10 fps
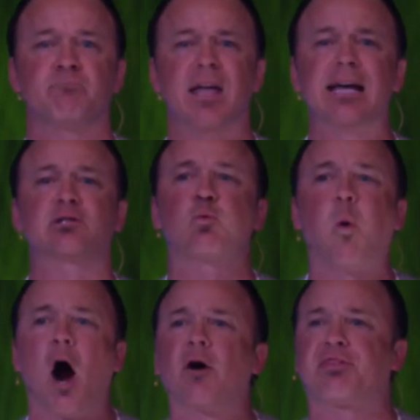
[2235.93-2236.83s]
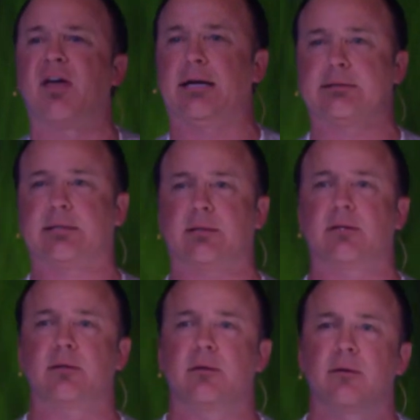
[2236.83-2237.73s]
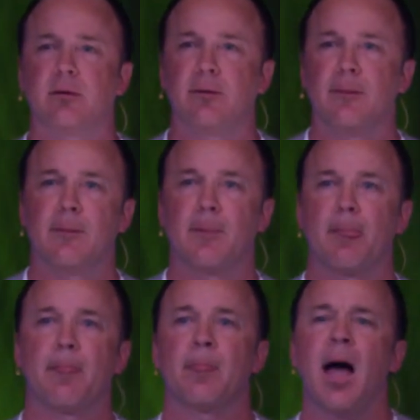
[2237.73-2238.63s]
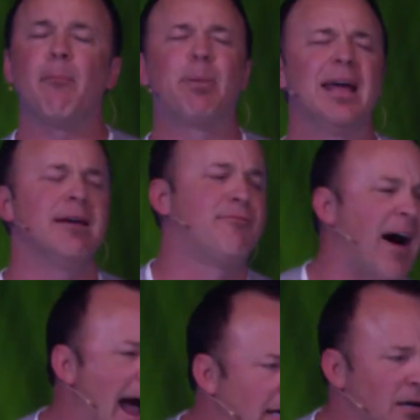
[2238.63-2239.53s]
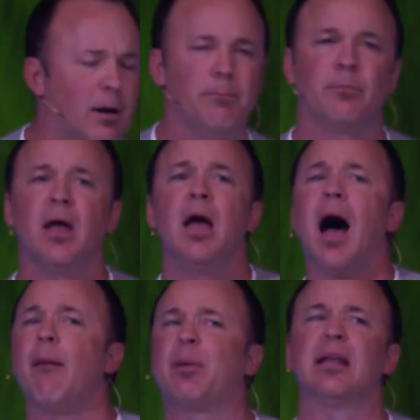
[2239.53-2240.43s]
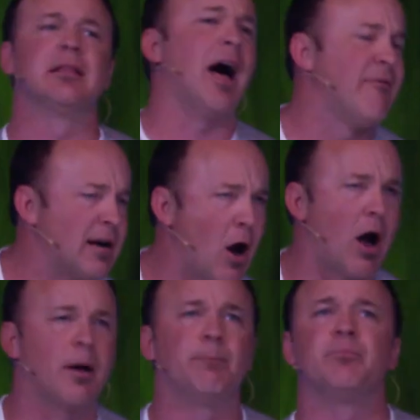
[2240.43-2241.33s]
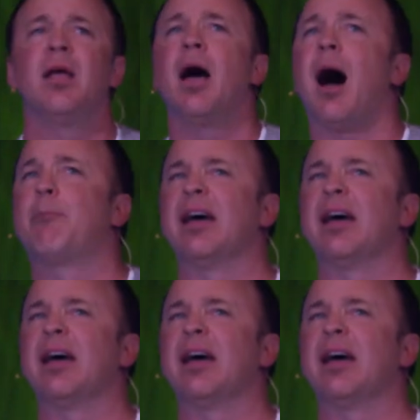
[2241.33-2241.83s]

is worth it. I've been inviting them. I've been loving on them. I've